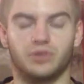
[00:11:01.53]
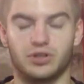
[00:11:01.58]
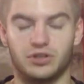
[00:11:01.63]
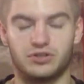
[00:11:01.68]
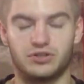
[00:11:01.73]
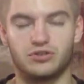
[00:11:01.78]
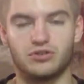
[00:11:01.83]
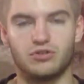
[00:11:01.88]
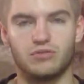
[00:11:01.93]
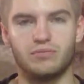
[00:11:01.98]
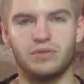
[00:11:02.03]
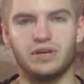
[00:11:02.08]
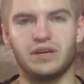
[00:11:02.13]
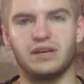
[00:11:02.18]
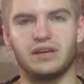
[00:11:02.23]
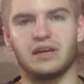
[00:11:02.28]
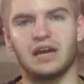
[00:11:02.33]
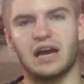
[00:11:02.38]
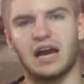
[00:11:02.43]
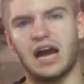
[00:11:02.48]
consume
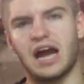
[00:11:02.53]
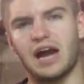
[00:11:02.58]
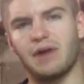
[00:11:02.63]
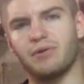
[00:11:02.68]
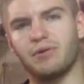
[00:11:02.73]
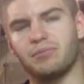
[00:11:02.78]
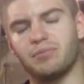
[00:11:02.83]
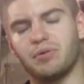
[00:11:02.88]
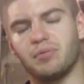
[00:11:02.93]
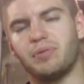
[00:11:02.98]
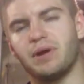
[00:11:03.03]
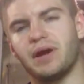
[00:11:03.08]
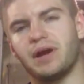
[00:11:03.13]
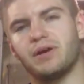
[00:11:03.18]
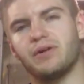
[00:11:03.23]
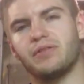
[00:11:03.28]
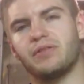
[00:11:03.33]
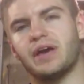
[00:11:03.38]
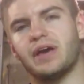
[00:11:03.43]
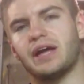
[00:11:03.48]
meat, I would
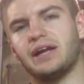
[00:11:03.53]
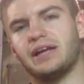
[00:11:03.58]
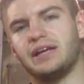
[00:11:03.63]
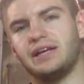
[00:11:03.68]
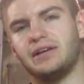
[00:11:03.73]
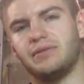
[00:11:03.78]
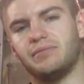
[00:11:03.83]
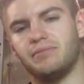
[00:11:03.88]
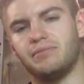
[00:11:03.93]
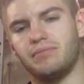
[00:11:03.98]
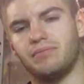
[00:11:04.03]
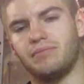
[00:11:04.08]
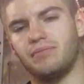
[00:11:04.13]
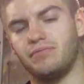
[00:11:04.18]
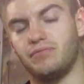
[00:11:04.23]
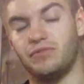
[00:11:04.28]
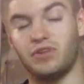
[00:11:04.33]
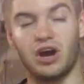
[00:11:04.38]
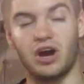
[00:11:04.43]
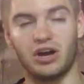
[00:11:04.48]
prepare that
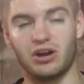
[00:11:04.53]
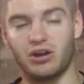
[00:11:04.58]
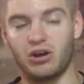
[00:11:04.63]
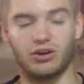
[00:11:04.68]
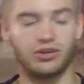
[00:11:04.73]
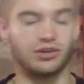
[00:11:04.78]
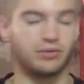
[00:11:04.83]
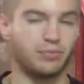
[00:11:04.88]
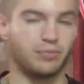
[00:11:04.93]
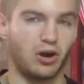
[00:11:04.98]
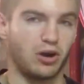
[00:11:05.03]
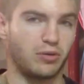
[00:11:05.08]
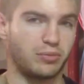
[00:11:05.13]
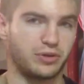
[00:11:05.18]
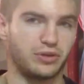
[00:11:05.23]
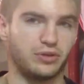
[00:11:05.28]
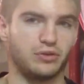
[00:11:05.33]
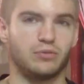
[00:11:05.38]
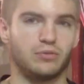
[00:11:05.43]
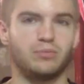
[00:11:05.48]
not on your
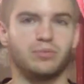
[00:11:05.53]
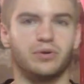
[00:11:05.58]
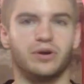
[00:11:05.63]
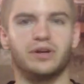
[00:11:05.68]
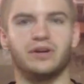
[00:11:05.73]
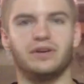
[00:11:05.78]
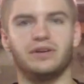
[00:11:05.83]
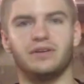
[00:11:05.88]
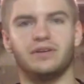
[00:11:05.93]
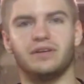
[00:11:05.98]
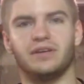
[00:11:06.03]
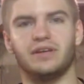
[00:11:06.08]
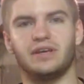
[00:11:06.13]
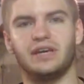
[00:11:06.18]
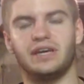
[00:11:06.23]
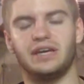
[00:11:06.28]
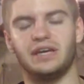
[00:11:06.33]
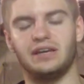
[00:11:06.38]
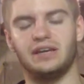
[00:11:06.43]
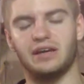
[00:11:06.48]
barbecue, but
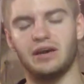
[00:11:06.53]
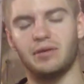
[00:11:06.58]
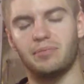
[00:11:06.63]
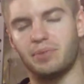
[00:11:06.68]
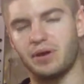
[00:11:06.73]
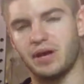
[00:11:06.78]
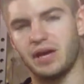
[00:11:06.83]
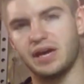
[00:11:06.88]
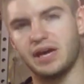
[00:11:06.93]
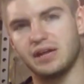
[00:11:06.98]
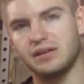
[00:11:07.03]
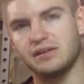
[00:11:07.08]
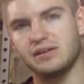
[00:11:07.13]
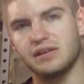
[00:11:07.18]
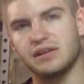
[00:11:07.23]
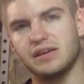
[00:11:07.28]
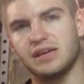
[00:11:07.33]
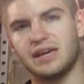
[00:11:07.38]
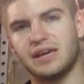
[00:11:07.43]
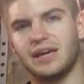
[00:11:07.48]
in a pan
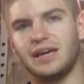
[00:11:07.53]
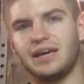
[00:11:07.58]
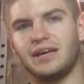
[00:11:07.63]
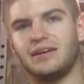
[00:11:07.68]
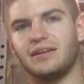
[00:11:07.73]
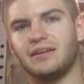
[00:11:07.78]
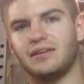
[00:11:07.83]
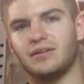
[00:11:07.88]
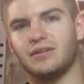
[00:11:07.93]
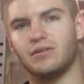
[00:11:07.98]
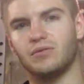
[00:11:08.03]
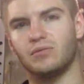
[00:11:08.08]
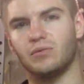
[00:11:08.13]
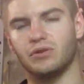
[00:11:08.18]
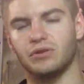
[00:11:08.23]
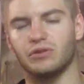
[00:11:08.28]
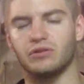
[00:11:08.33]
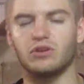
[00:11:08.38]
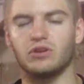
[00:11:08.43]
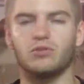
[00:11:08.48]
and
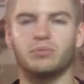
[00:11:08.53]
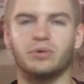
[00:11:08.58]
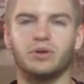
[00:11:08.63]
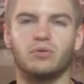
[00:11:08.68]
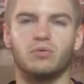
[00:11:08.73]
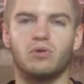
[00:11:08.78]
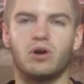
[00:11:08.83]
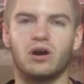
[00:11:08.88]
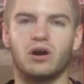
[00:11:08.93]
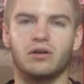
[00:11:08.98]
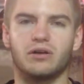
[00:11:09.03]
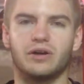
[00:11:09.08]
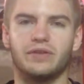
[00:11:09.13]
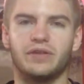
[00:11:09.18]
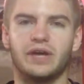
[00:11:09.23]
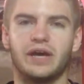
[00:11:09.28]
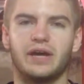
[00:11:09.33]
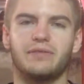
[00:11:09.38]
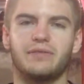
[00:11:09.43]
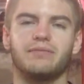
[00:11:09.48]
with a little bit of water in
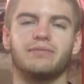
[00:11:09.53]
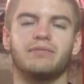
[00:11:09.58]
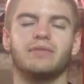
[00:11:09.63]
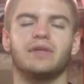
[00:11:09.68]
that,